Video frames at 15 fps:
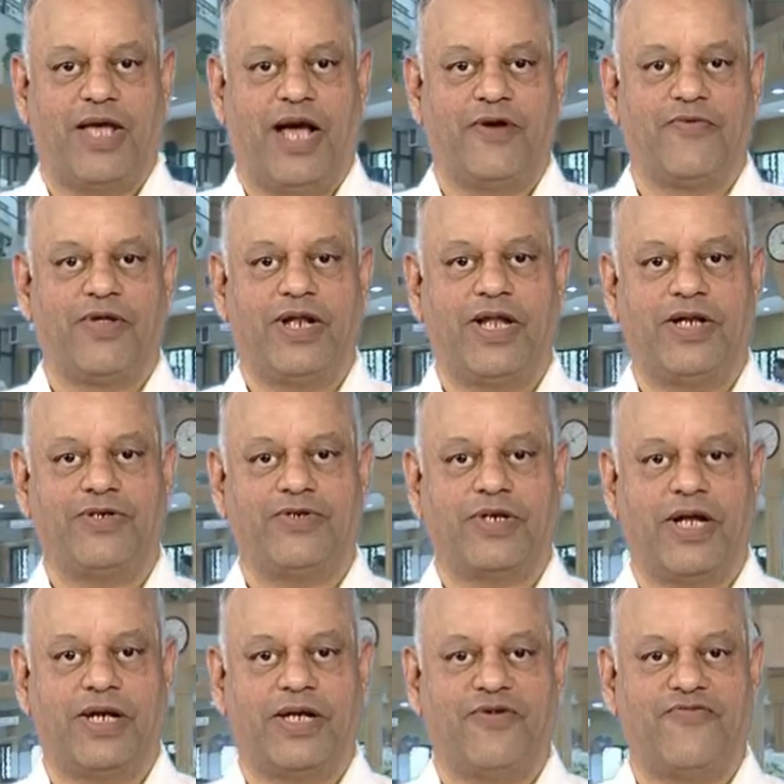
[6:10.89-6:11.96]
and we need to
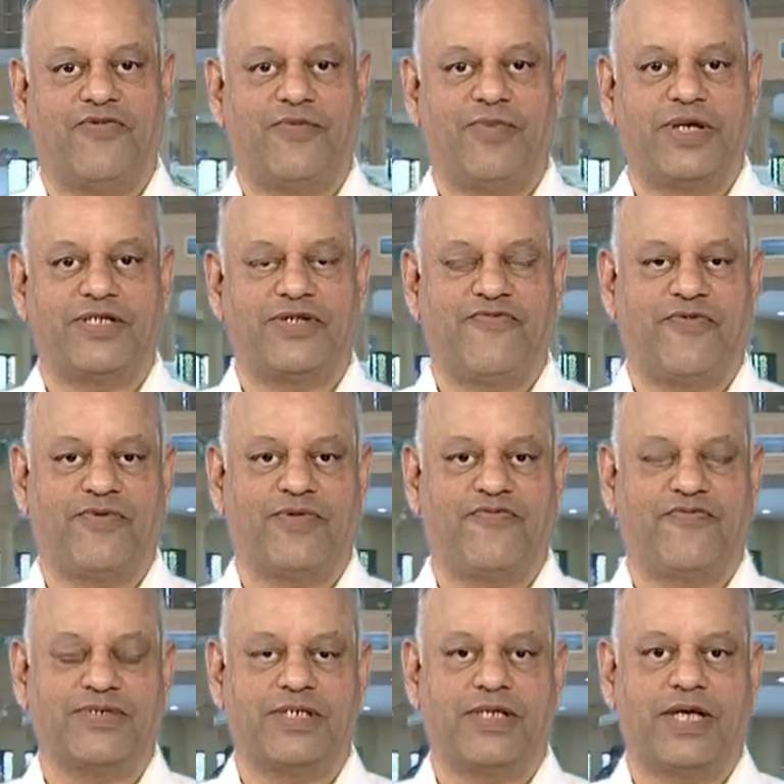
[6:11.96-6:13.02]
get information from the
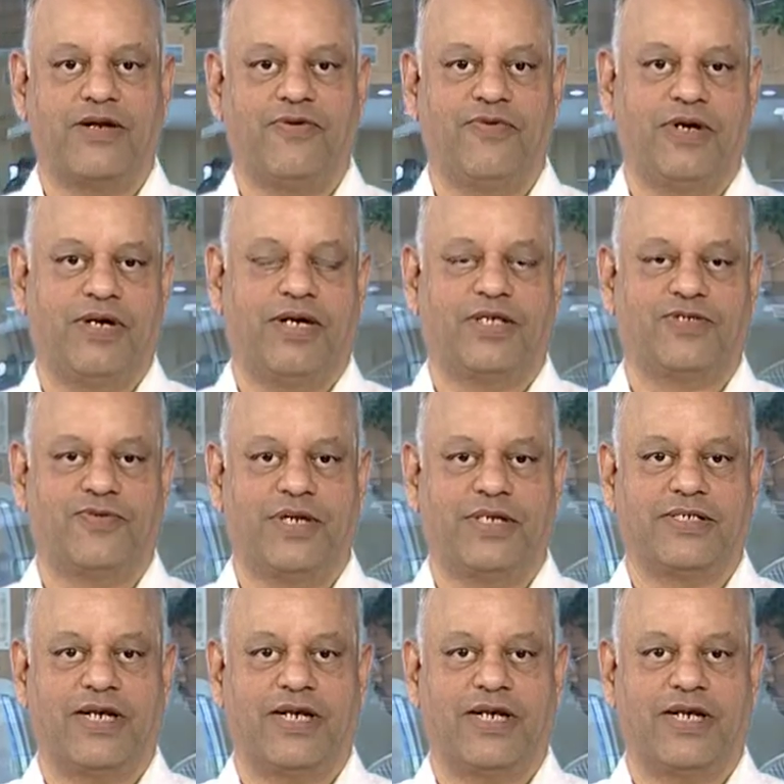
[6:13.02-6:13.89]
physical world as well as